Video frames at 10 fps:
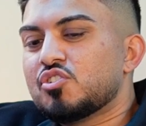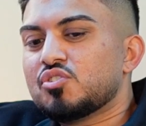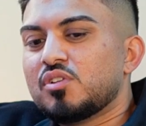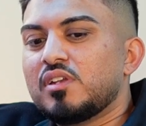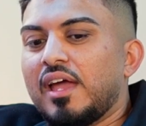
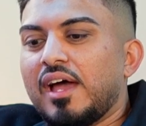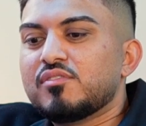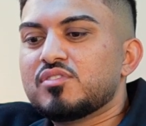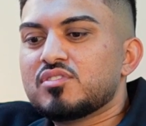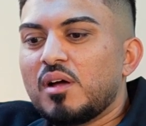should
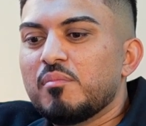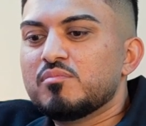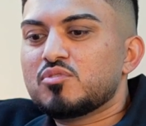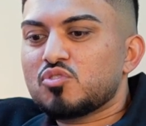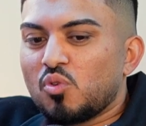have
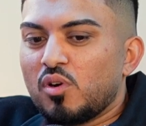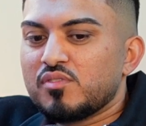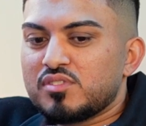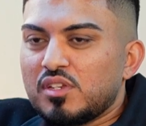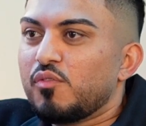some sort
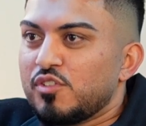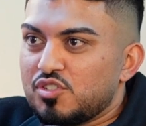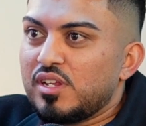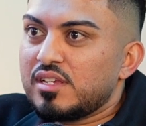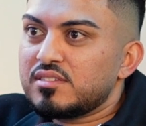of
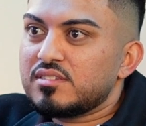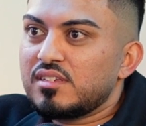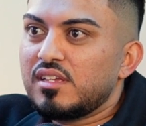selfishness.